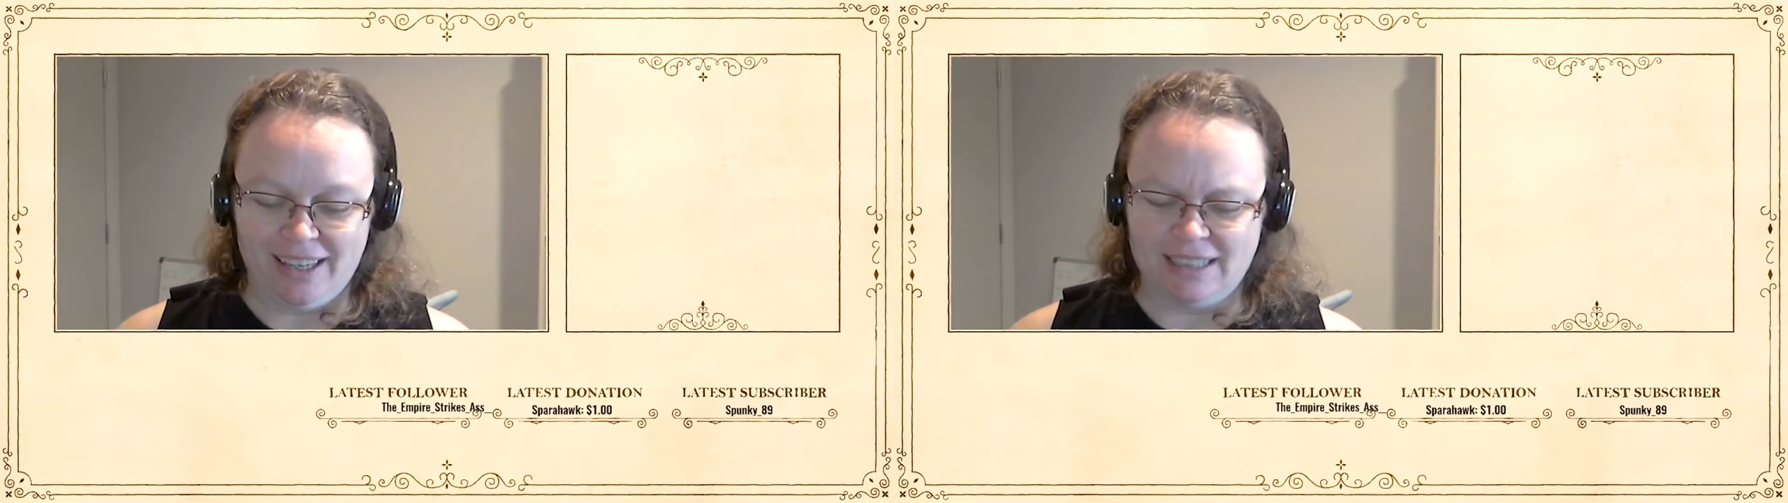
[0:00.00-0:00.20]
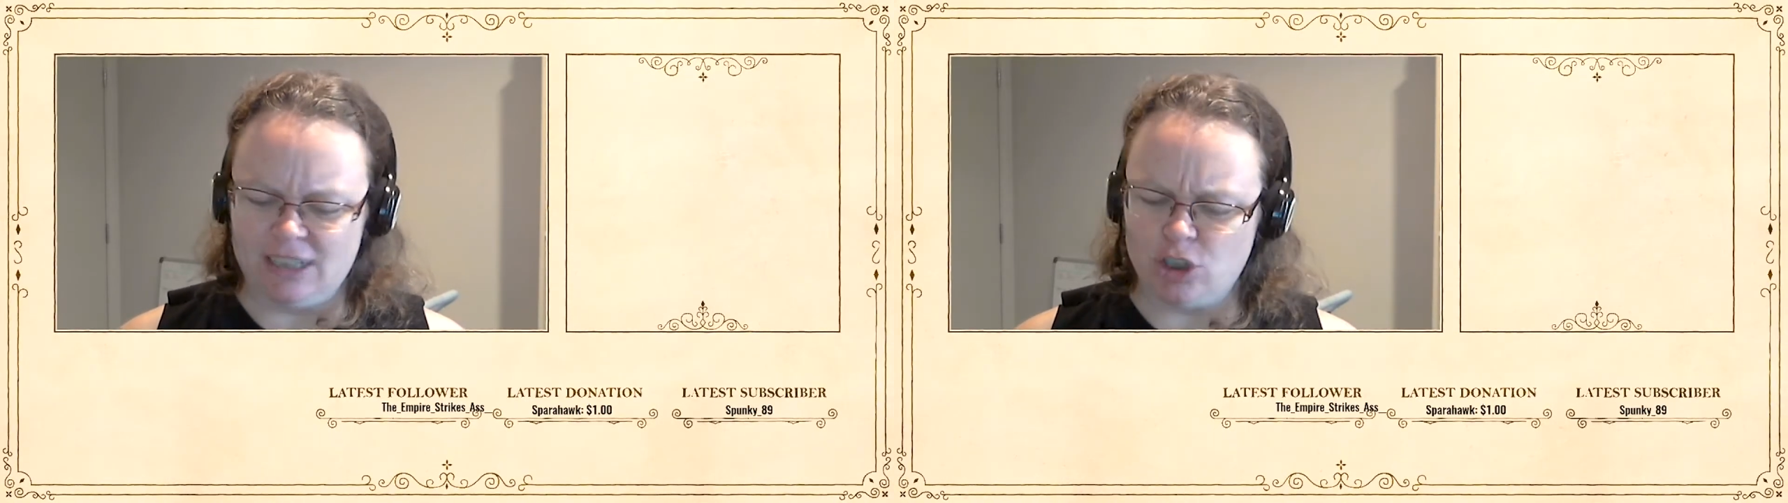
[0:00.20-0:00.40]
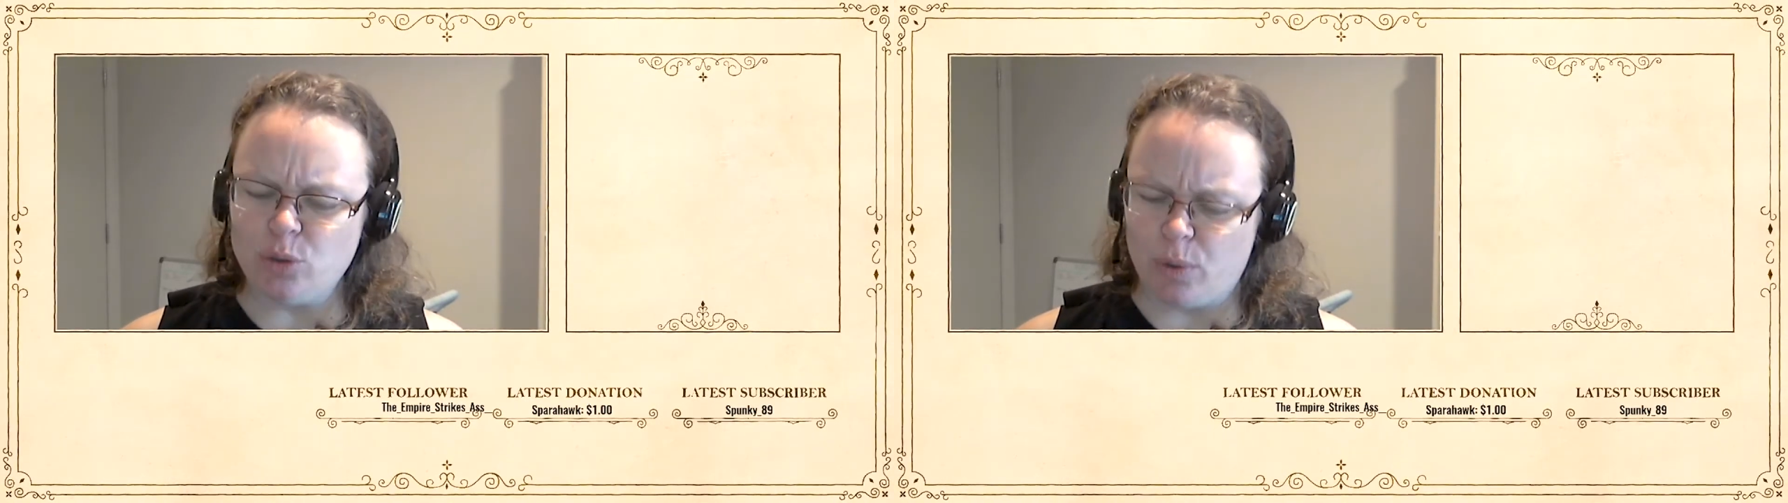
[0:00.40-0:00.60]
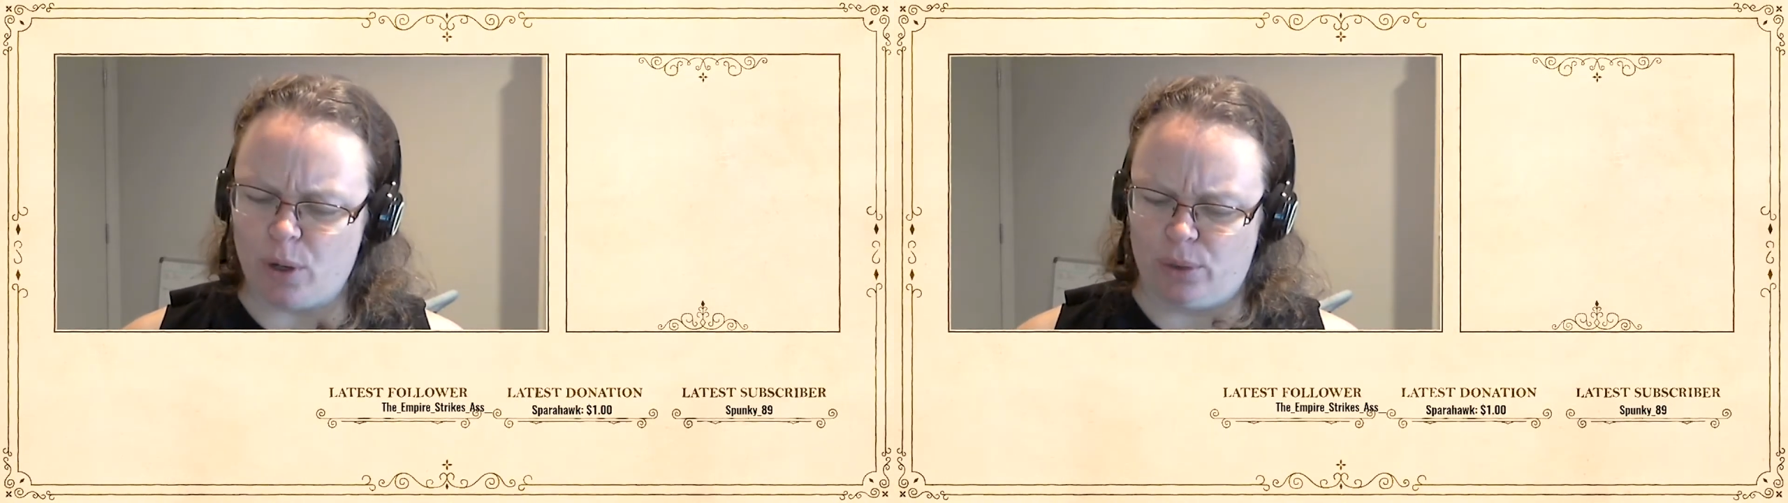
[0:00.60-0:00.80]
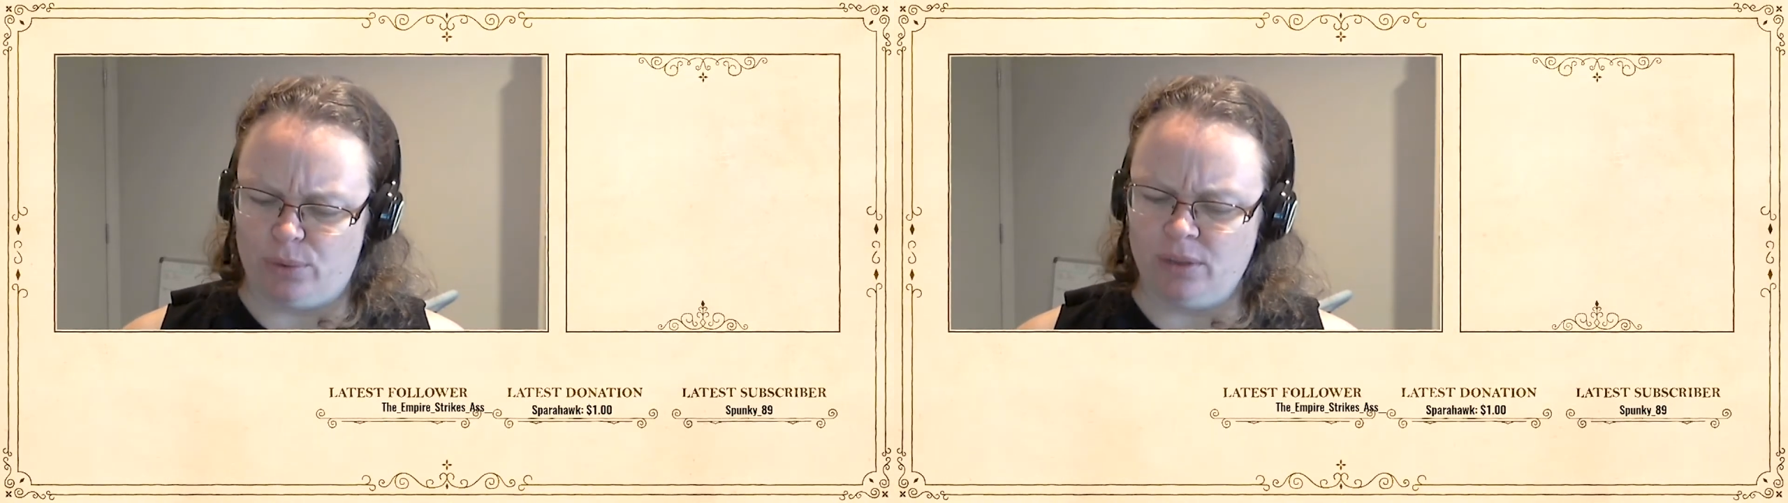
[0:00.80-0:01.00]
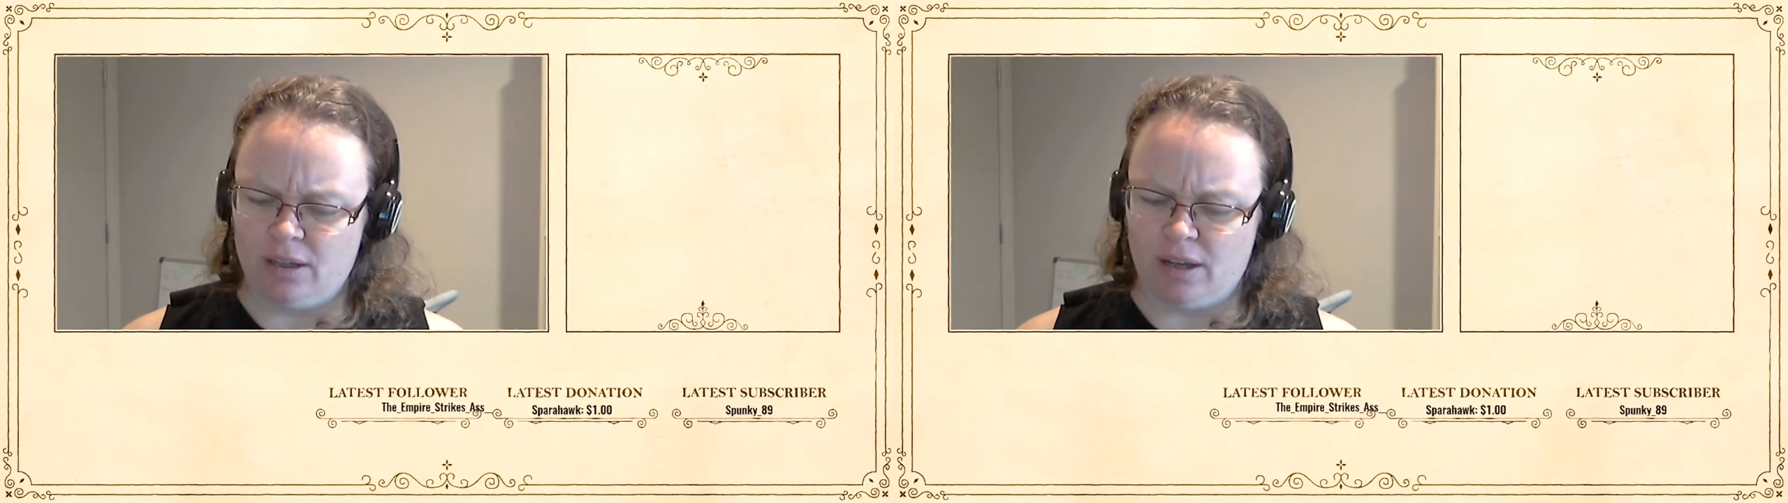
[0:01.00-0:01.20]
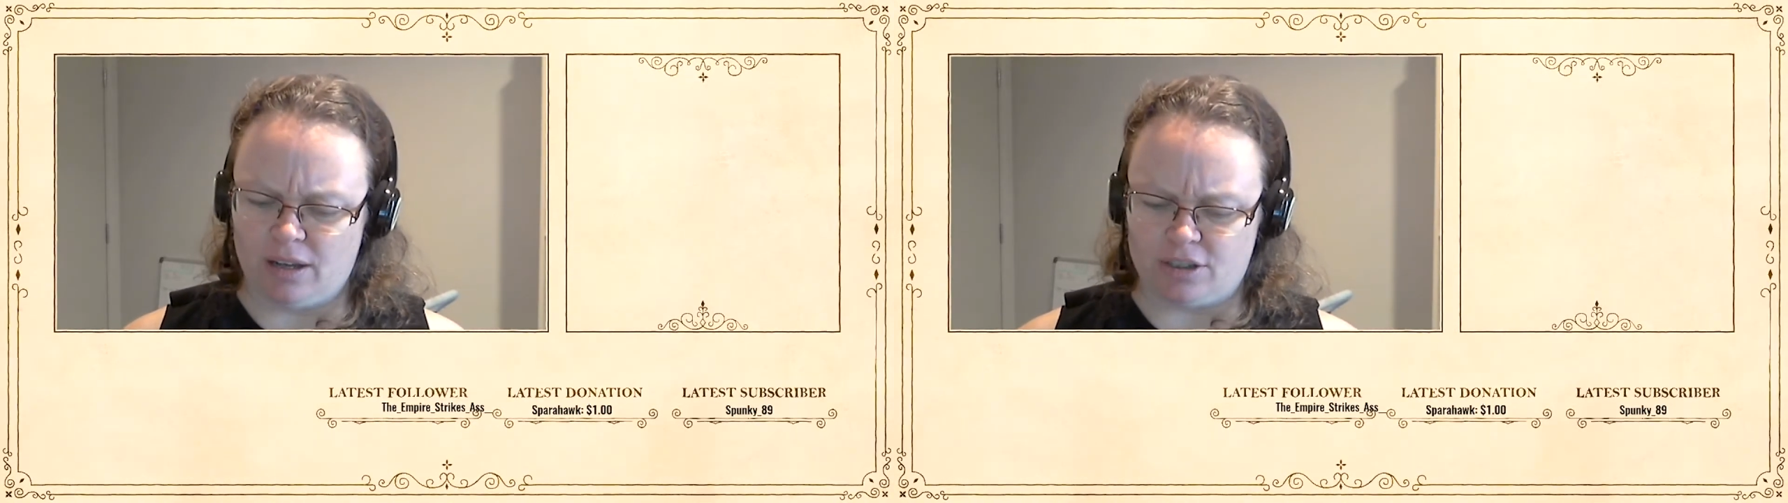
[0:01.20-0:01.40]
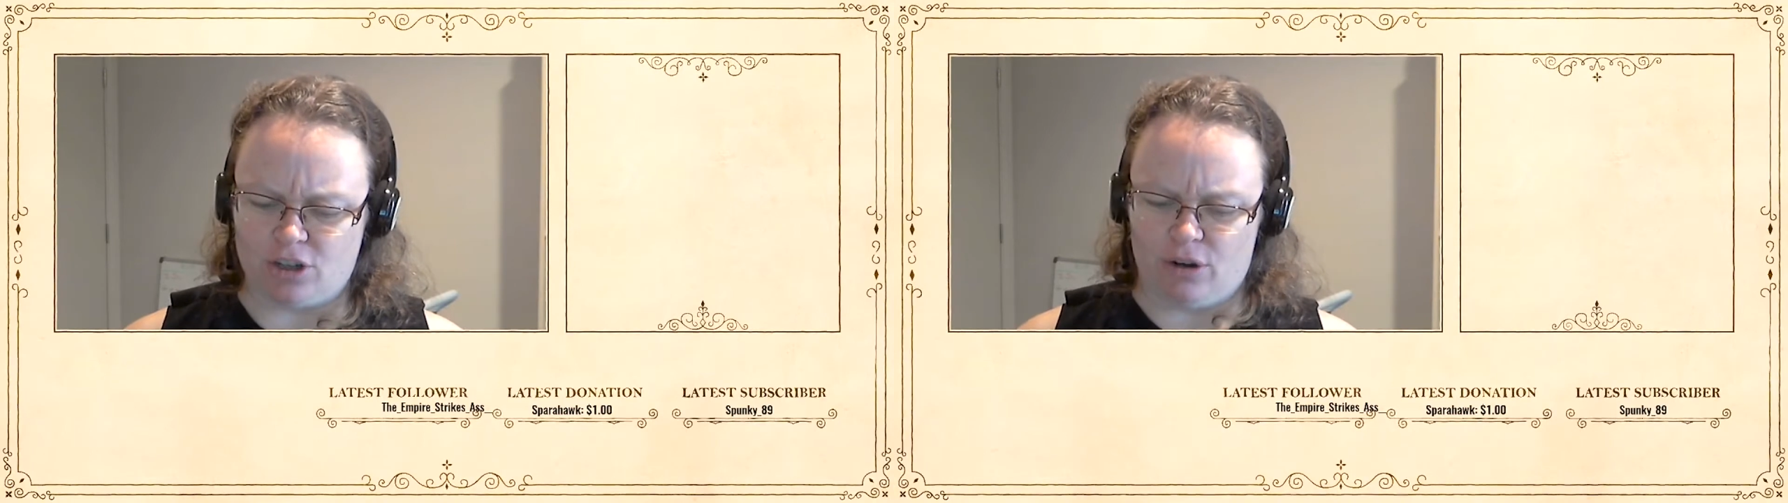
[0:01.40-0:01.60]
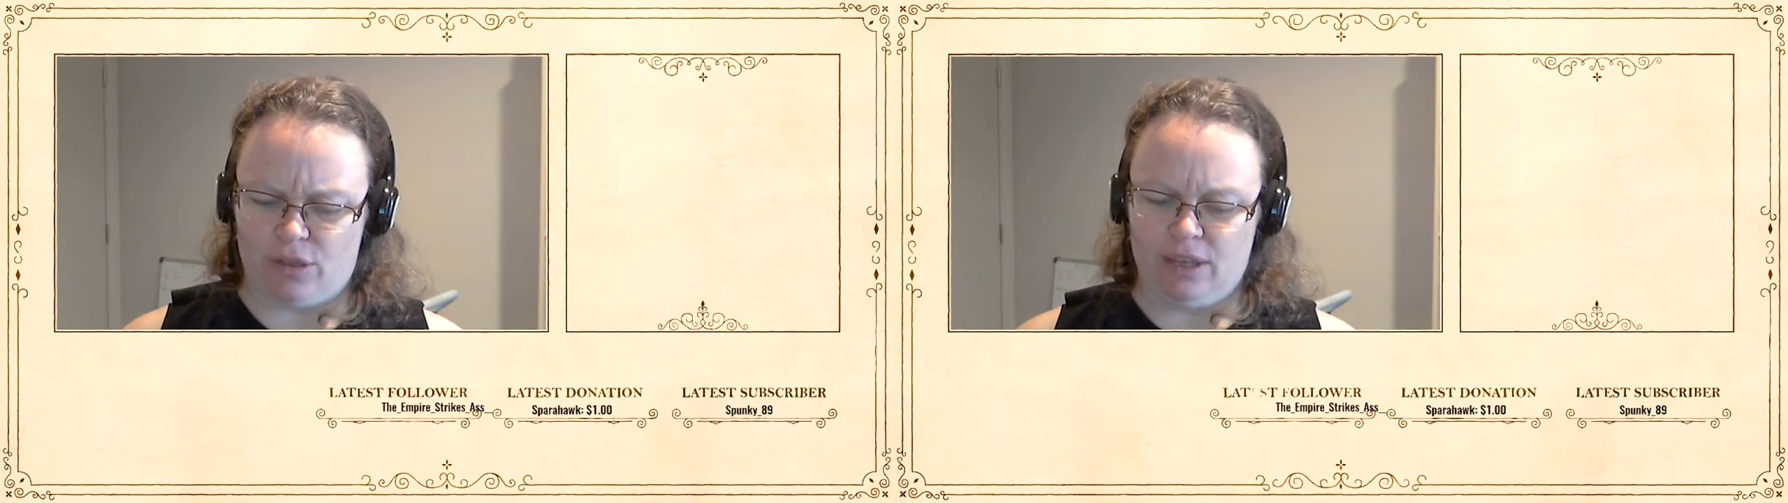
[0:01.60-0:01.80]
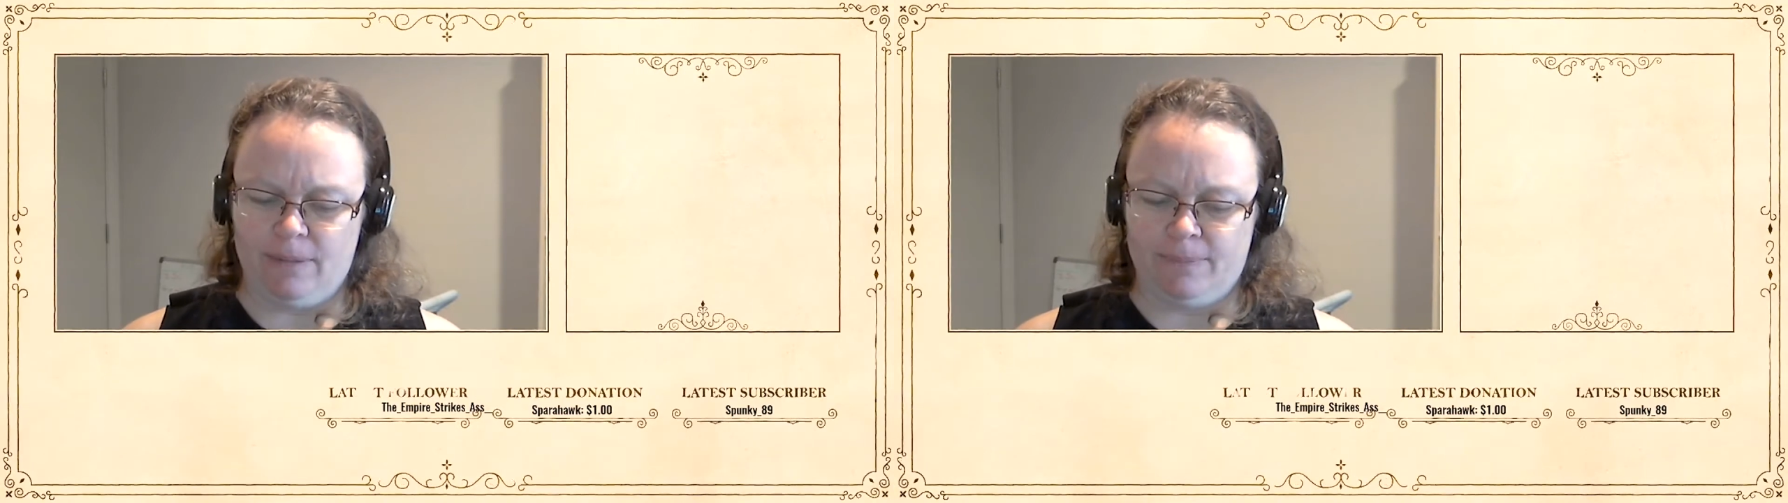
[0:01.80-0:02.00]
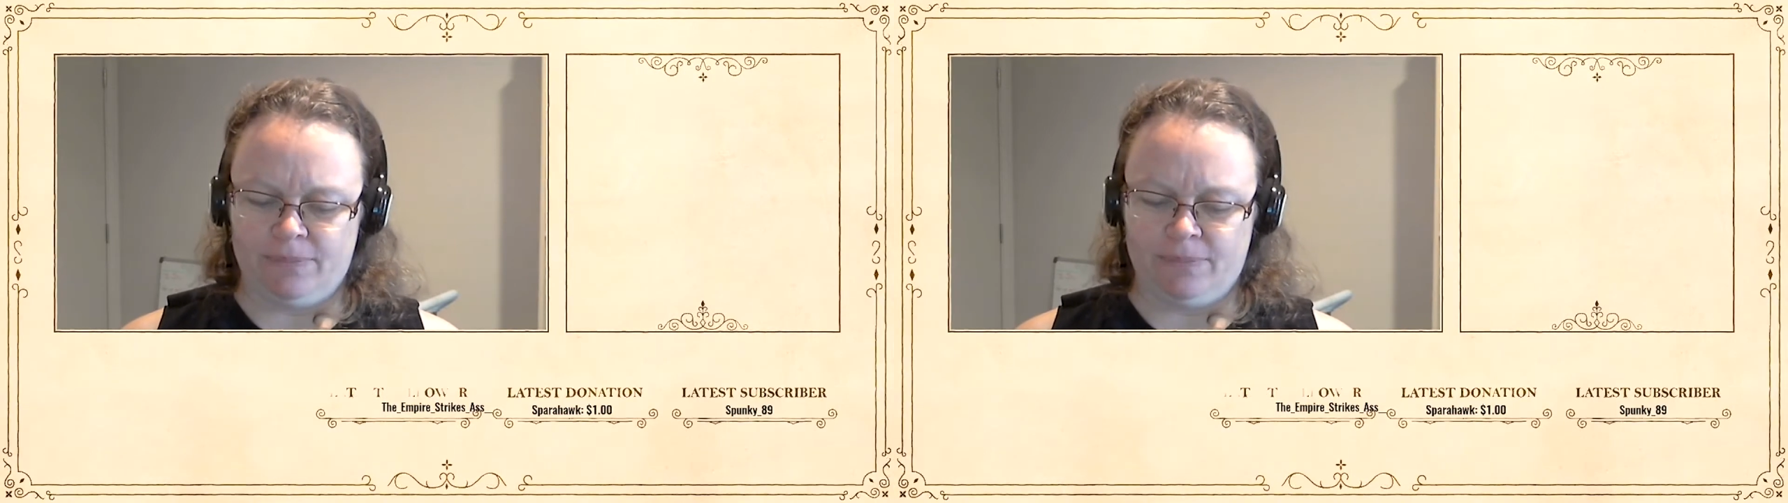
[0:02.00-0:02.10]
"Did you groan?" asked Dorothy.